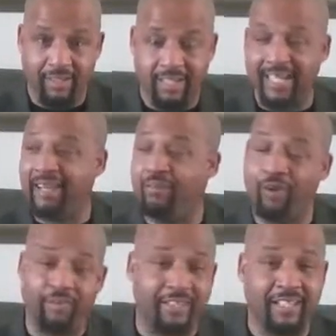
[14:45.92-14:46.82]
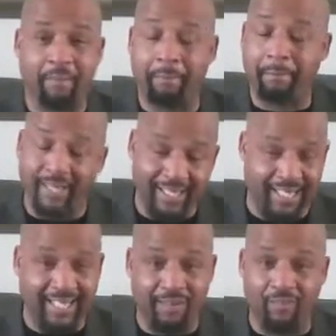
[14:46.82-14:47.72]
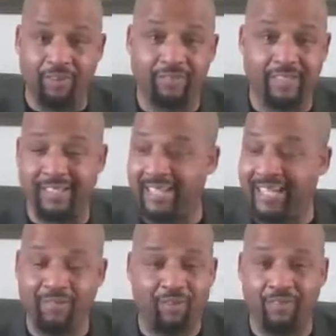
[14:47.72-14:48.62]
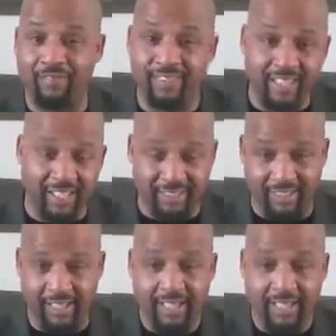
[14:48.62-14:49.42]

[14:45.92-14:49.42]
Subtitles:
It ain't worth it a penny. It ain't worth nothing.